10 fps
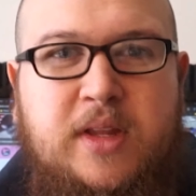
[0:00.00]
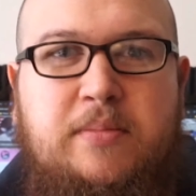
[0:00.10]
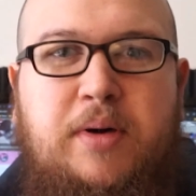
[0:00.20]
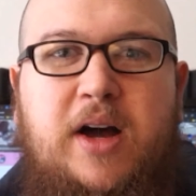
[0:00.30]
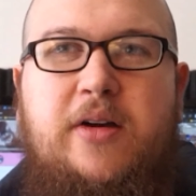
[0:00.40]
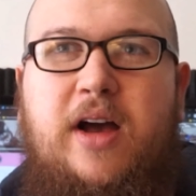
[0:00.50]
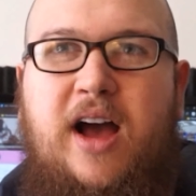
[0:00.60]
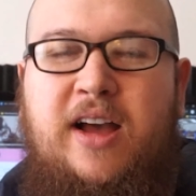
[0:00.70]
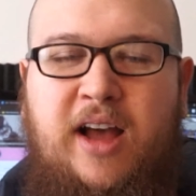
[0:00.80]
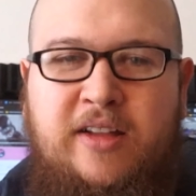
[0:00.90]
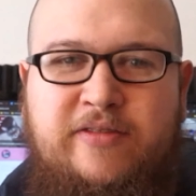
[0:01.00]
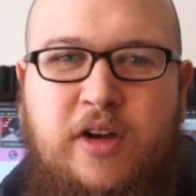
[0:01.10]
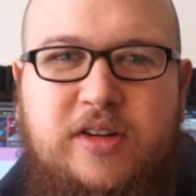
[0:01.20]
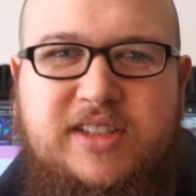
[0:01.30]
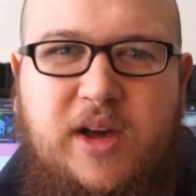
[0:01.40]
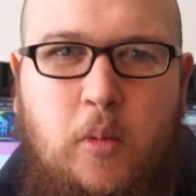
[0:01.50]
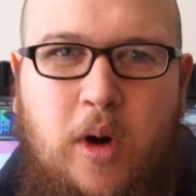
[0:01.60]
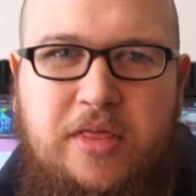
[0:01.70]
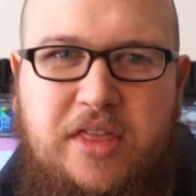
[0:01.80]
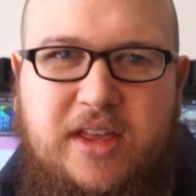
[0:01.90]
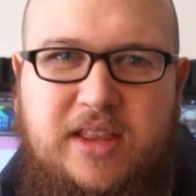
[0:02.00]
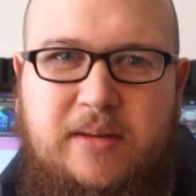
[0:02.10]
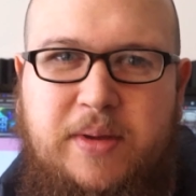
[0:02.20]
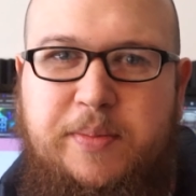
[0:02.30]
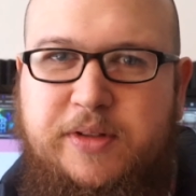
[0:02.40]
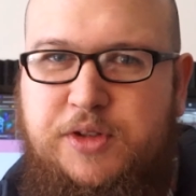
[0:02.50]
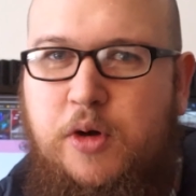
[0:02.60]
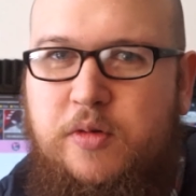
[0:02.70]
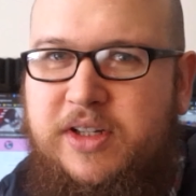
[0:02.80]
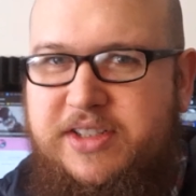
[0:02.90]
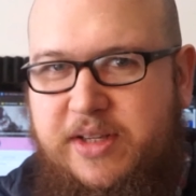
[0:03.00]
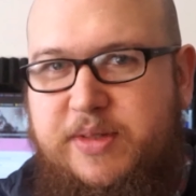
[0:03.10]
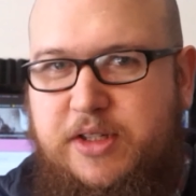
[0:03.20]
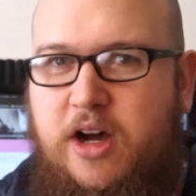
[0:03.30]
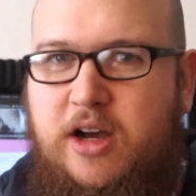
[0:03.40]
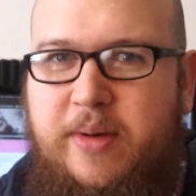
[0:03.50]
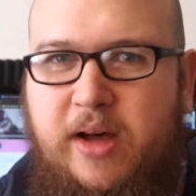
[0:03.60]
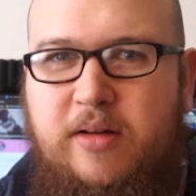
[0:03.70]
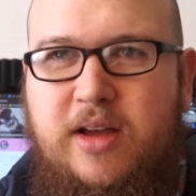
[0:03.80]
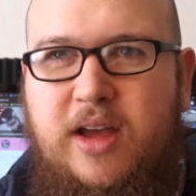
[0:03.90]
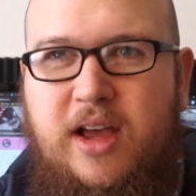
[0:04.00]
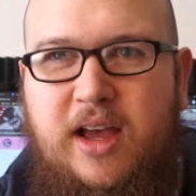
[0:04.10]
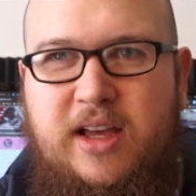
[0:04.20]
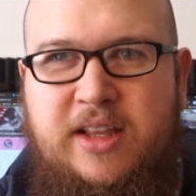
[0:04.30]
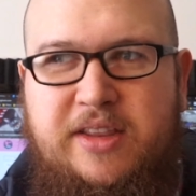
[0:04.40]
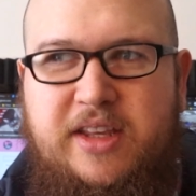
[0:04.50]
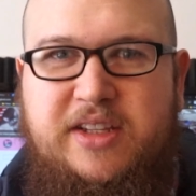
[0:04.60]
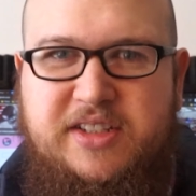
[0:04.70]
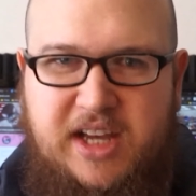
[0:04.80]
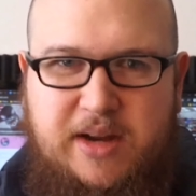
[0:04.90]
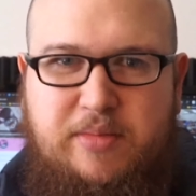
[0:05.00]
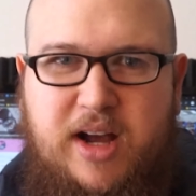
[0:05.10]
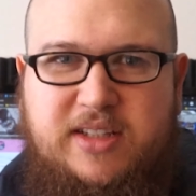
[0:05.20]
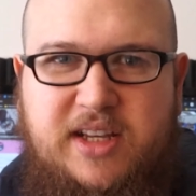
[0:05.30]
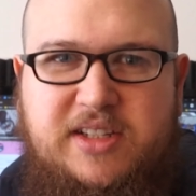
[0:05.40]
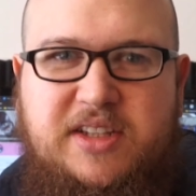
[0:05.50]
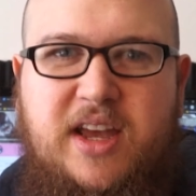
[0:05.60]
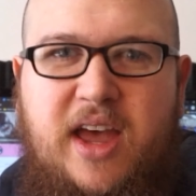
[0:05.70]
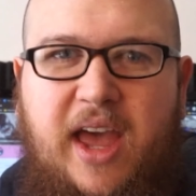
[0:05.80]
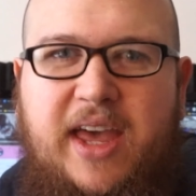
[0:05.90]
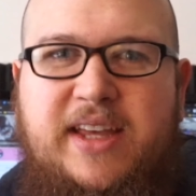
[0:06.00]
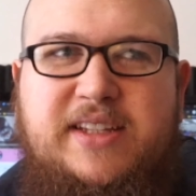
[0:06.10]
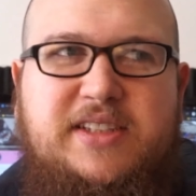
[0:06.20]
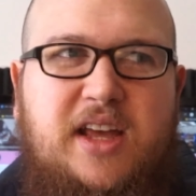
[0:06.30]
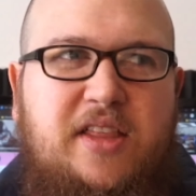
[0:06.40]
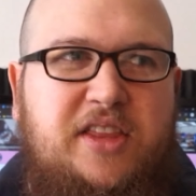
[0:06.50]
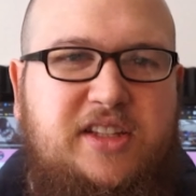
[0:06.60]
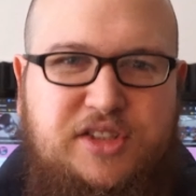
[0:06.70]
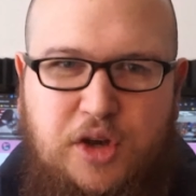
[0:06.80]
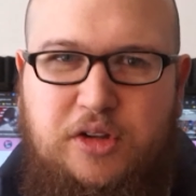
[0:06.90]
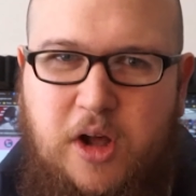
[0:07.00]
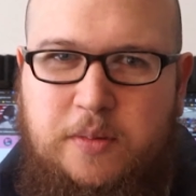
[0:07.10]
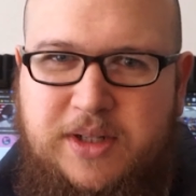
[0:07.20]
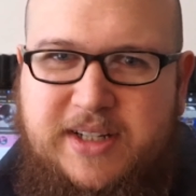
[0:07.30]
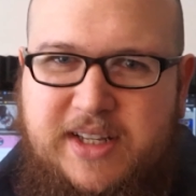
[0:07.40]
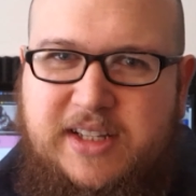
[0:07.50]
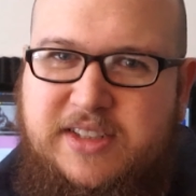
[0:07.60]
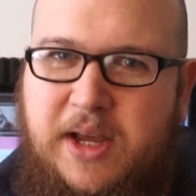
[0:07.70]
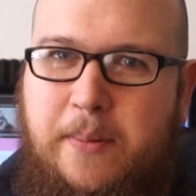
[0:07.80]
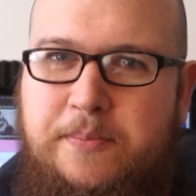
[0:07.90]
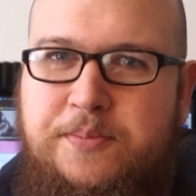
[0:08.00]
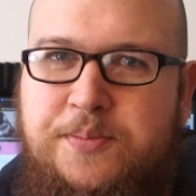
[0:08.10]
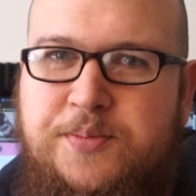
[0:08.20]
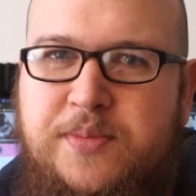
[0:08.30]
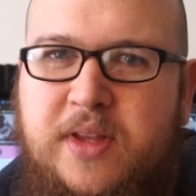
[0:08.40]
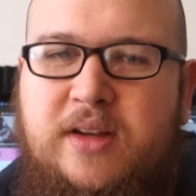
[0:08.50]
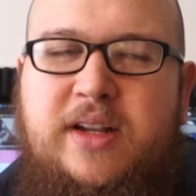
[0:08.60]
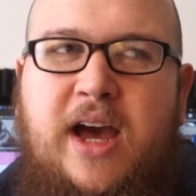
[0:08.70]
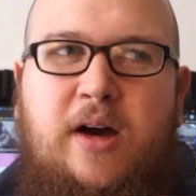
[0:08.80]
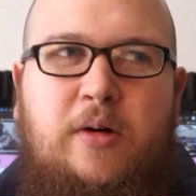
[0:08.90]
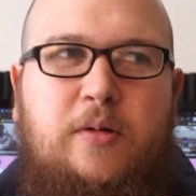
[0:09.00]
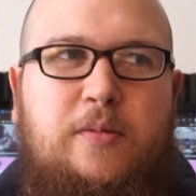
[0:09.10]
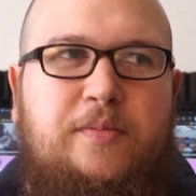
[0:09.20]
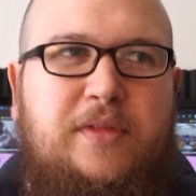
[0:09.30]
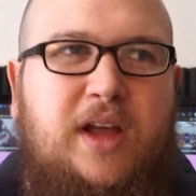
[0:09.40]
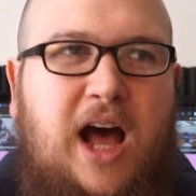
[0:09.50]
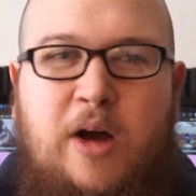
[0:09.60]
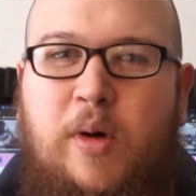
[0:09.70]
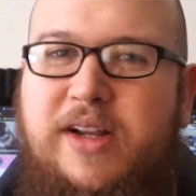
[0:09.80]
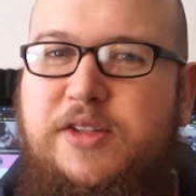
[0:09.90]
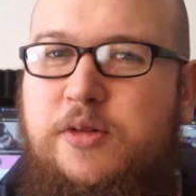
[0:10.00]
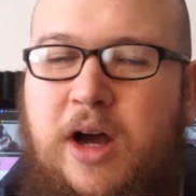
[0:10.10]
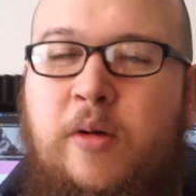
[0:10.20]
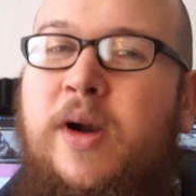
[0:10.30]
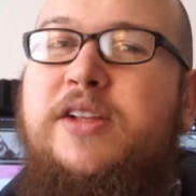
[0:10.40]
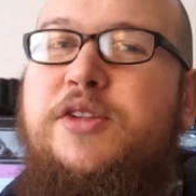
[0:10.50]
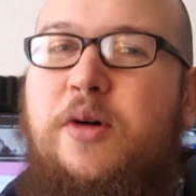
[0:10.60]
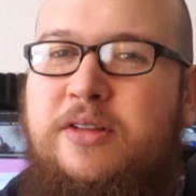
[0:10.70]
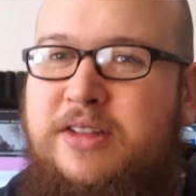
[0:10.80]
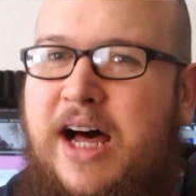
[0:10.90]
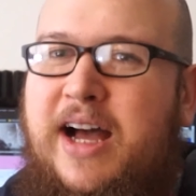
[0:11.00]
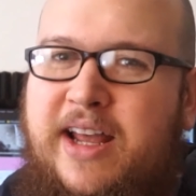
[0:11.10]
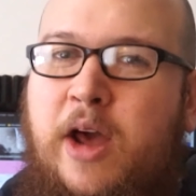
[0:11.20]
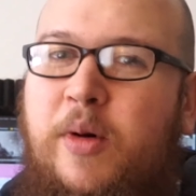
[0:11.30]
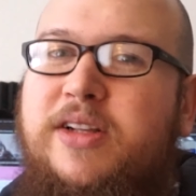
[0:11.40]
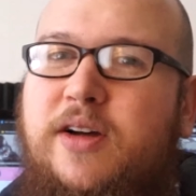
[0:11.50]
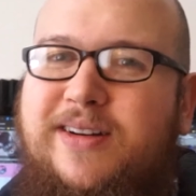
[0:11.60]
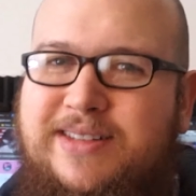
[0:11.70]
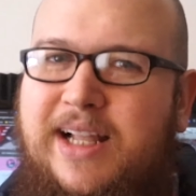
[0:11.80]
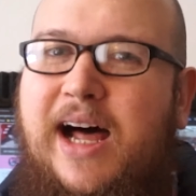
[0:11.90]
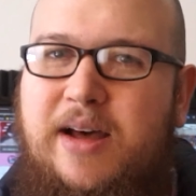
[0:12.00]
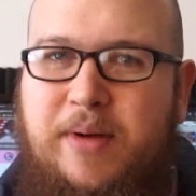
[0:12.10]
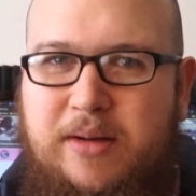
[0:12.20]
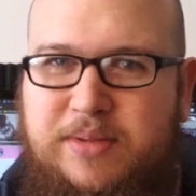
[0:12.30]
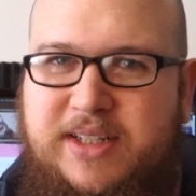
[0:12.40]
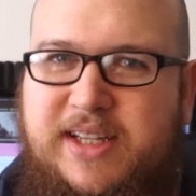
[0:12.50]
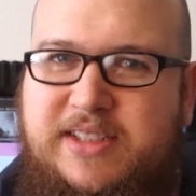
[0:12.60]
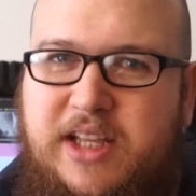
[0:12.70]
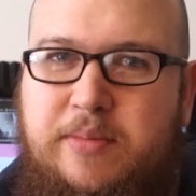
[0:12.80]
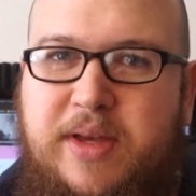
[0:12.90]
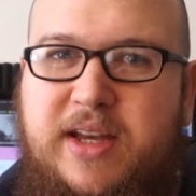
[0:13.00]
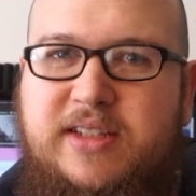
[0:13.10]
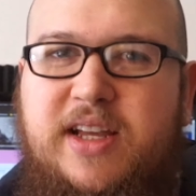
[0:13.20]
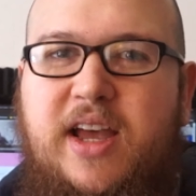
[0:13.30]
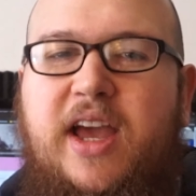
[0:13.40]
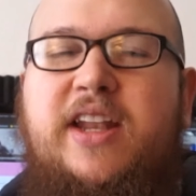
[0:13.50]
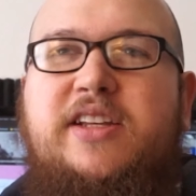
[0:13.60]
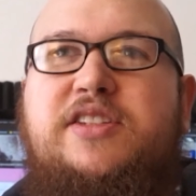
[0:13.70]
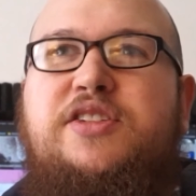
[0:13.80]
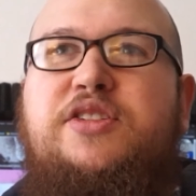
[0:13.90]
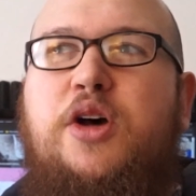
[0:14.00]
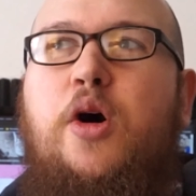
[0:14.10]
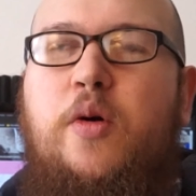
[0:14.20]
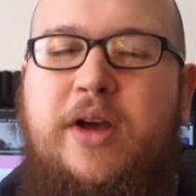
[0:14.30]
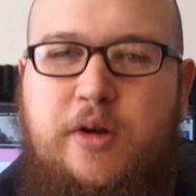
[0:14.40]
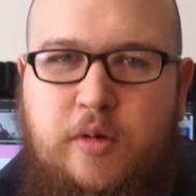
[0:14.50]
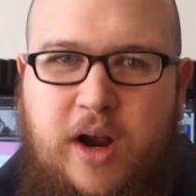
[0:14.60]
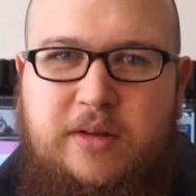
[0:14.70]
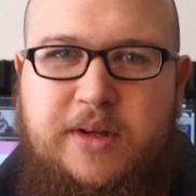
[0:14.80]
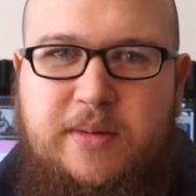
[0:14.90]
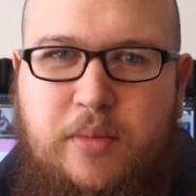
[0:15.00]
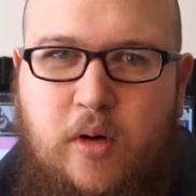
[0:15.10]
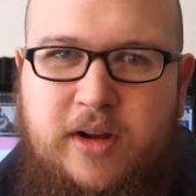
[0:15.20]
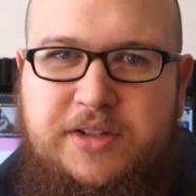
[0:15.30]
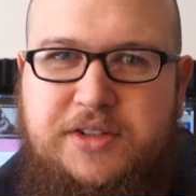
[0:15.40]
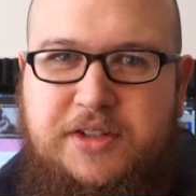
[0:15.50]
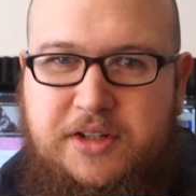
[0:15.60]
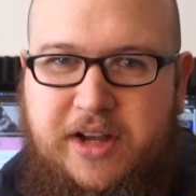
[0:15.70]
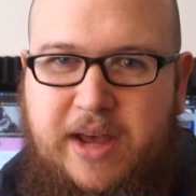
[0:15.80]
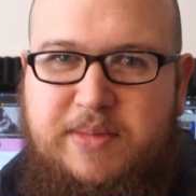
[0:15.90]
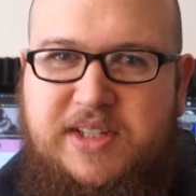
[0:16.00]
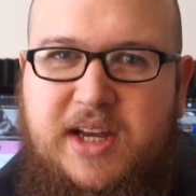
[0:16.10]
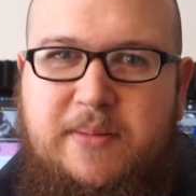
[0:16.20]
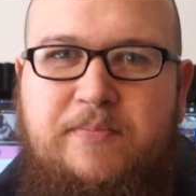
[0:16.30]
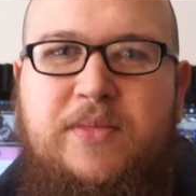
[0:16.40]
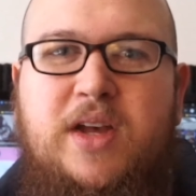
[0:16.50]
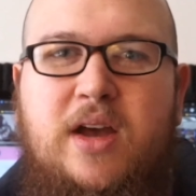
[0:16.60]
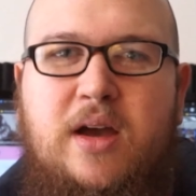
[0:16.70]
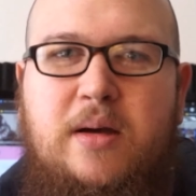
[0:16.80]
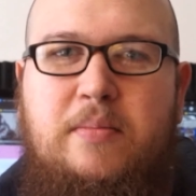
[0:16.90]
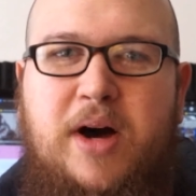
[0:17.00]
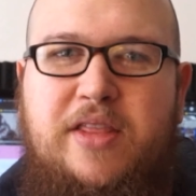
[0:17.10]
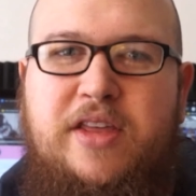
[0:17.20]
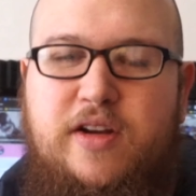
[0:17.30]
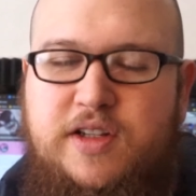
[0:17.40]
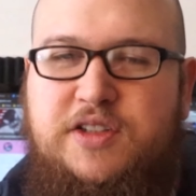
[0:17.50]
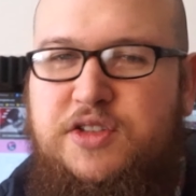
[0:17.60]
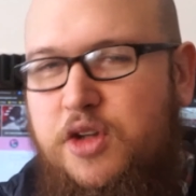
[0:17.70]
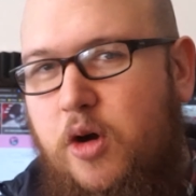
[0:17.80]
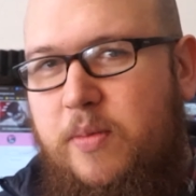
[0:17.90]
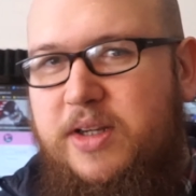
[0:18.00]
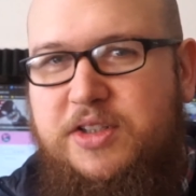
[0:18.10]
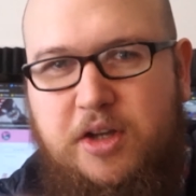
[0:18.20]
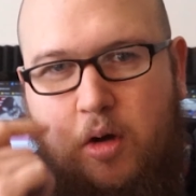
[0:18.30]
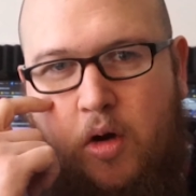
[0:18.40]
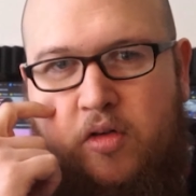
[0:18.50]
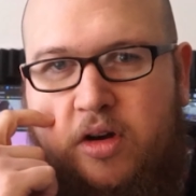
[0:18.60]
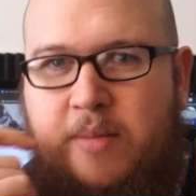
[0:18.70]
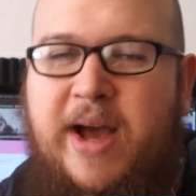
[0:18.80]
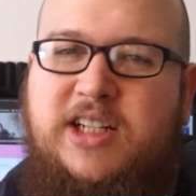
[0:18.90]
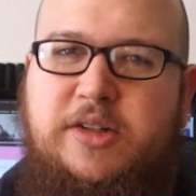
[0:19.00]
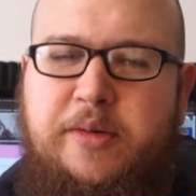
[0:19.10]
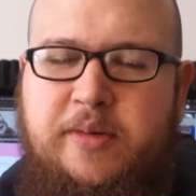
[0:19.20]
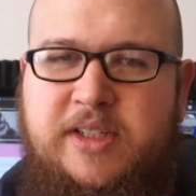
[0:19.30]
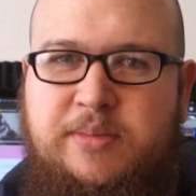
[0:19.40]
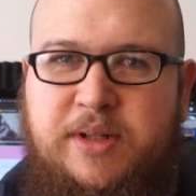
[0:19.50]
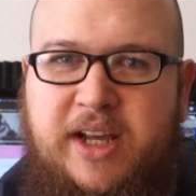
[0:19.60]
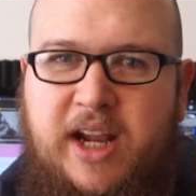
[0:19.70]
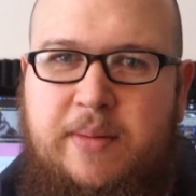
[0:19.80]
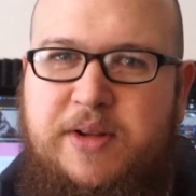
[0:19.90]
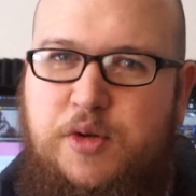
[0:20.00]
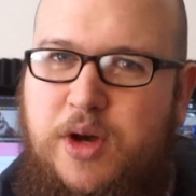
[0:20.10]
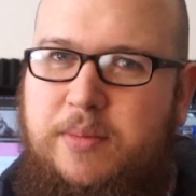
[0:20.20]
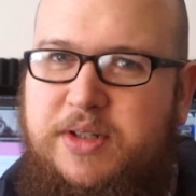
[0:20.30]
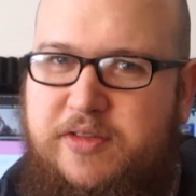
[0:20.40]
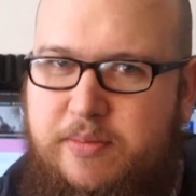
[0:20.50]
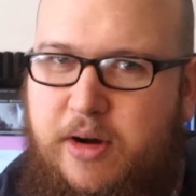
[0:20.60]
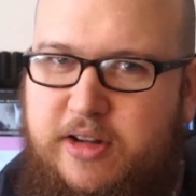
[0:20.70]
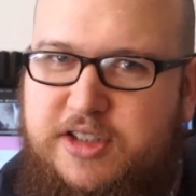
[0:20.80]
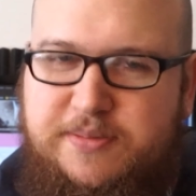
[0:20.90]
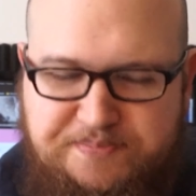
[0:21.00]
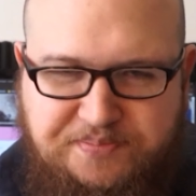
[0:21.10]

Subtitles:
But I've noticed that one thing that people don't really seem to talk about in the design process is the solo playtesting. Now, I want to do a lot, and I want to talk a lot about playtesting because it is so incredibly important to your game design. But there is so much to go over. I'm actually going to be splitting it up into a couple different parts.